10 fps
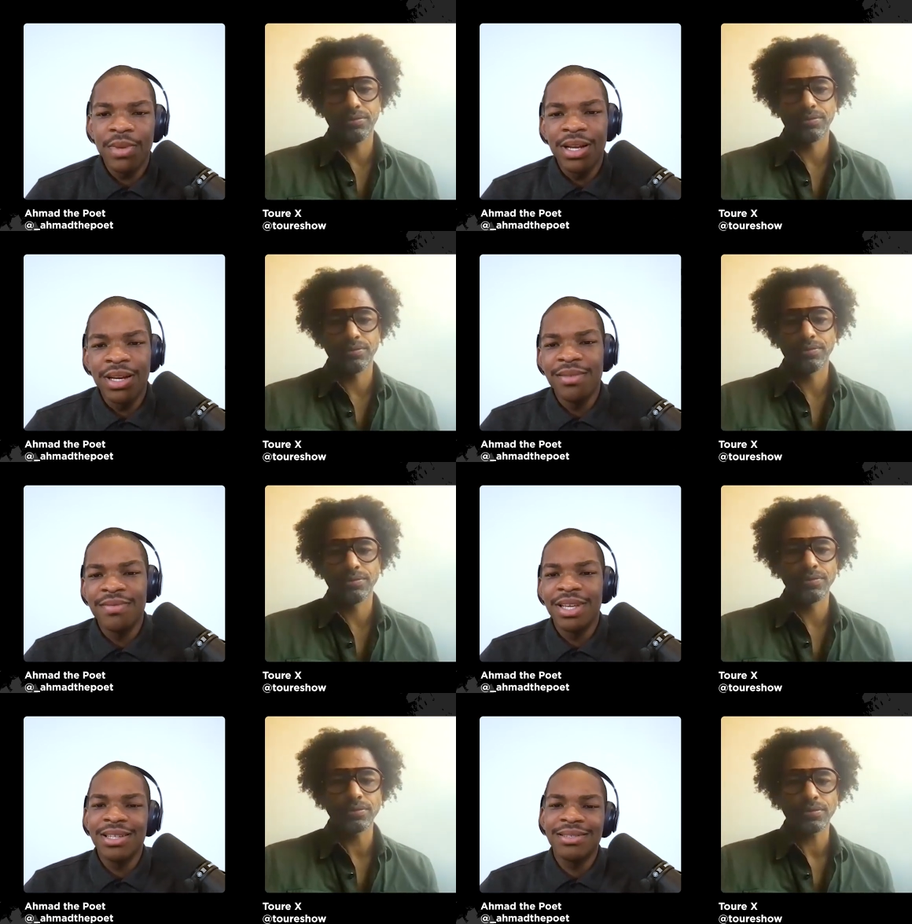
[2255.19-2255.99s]
Speaker 1: I
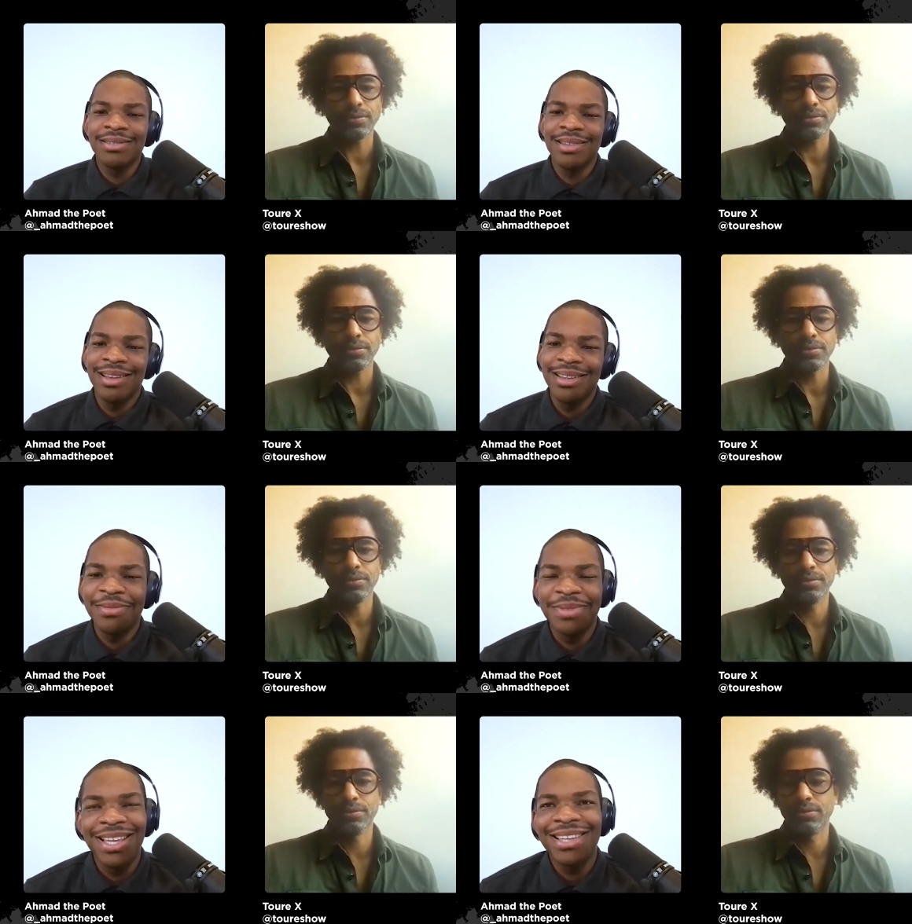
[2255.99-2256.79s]
love that. I
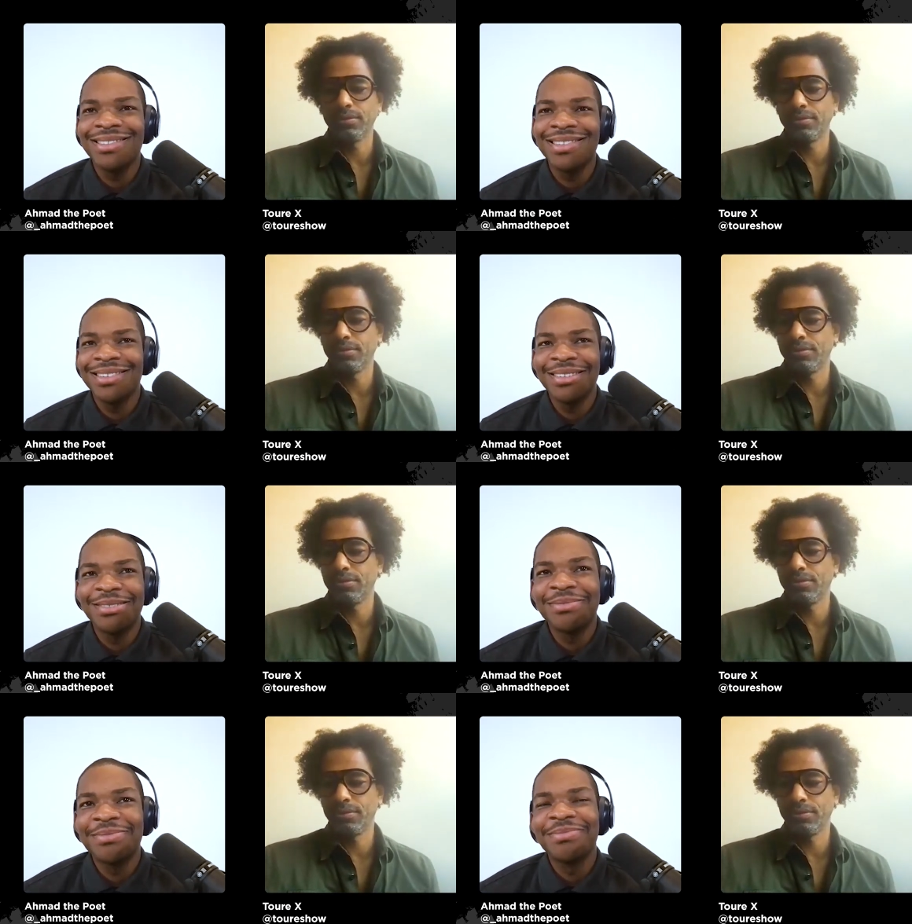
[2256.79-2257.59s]
love that.
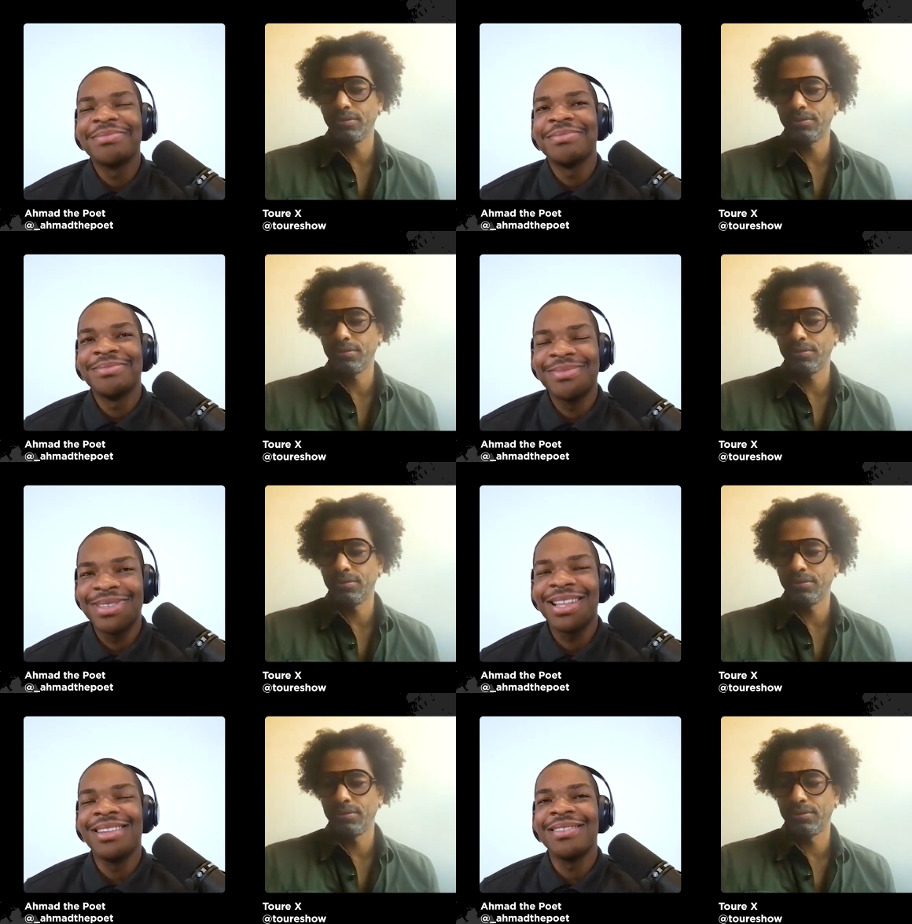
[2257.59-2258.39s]
Um,
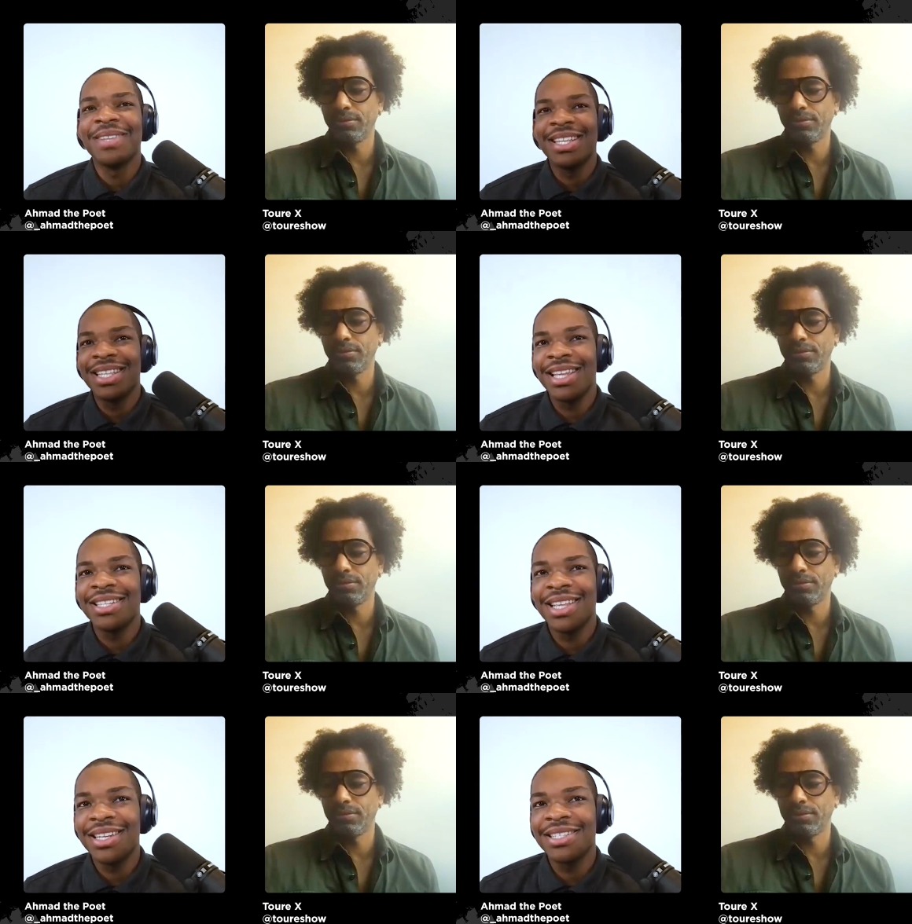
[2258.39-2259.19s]
I love that.
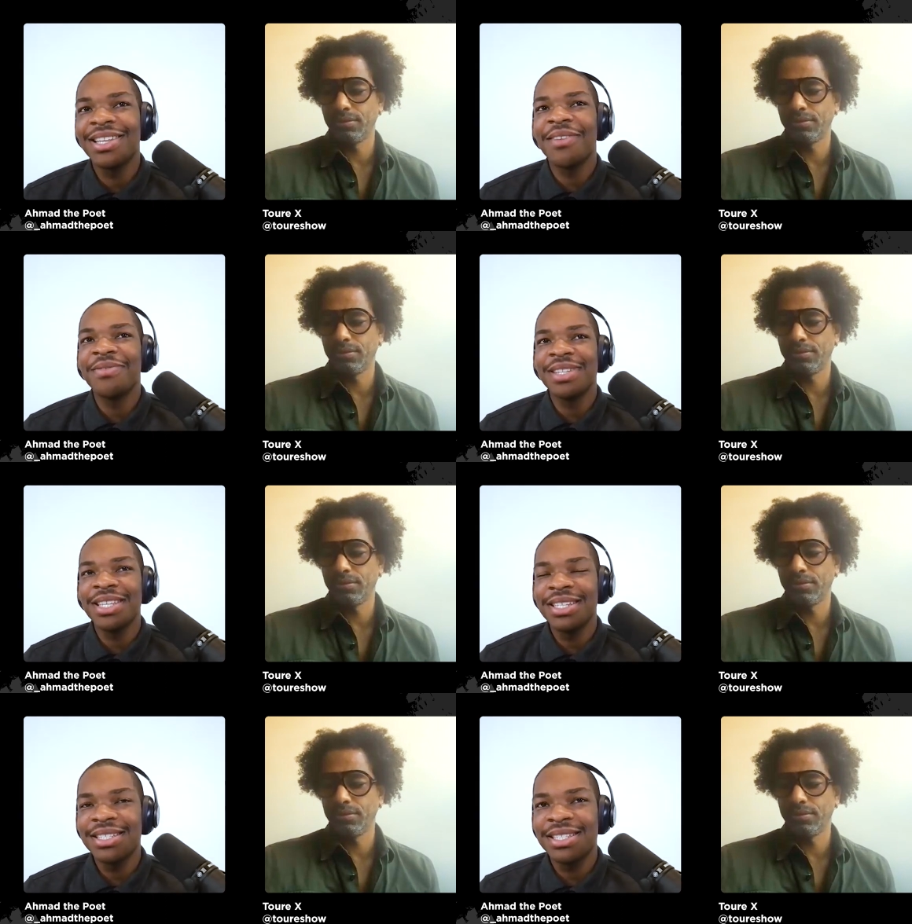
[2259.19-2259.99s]
That that
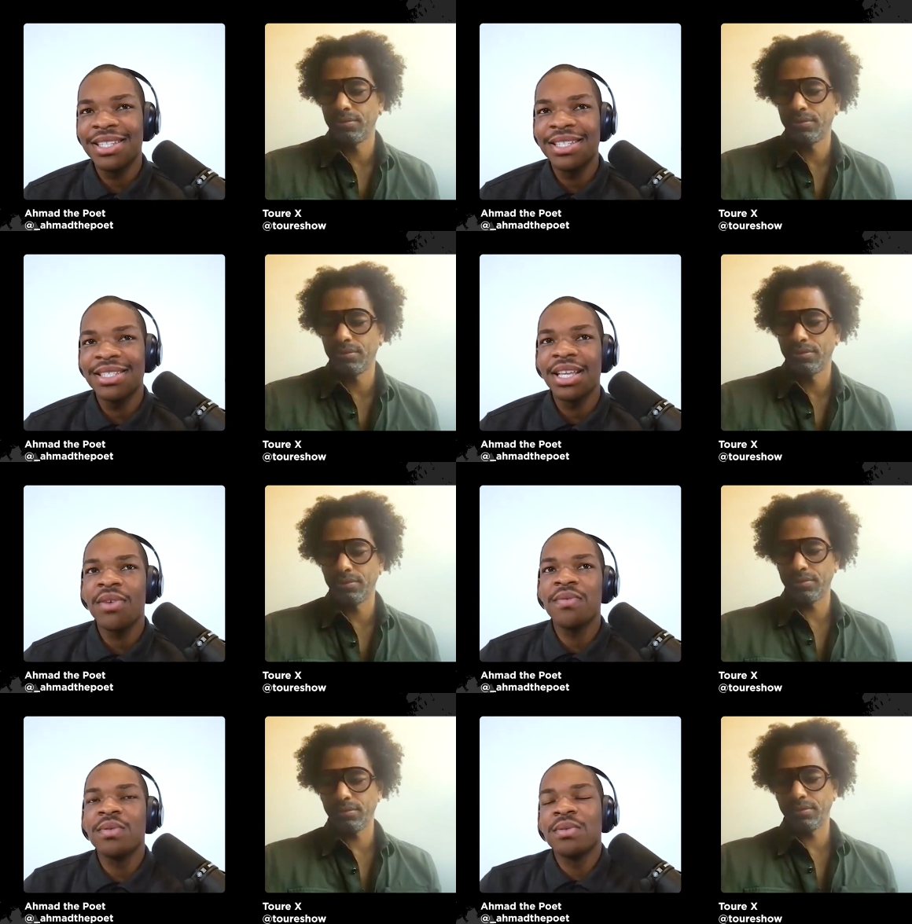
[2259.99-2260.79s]
definitely is is
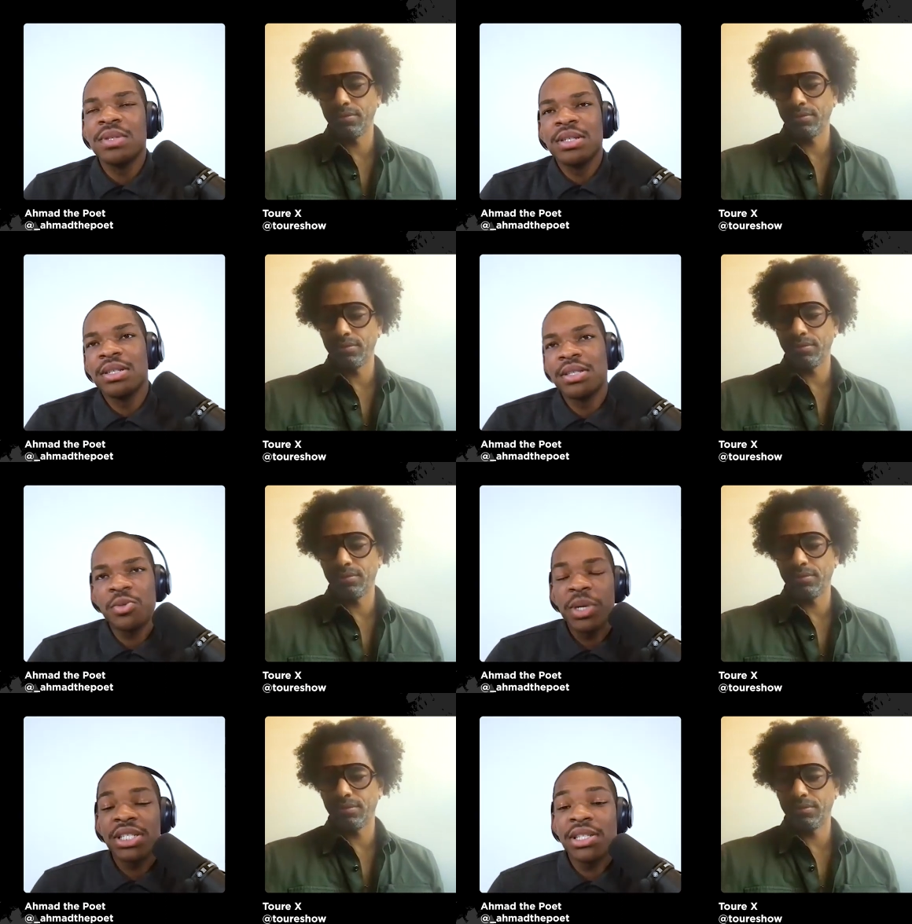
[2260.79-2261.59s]
helpful, uh,
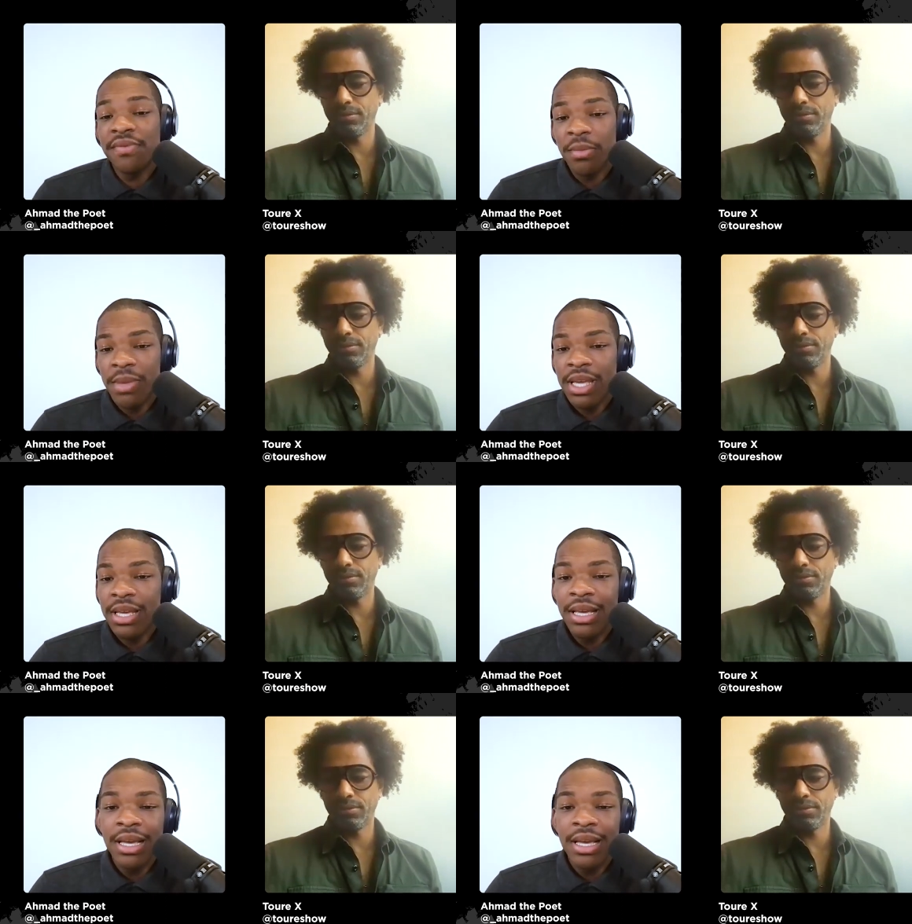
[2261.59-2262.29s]
especially for me.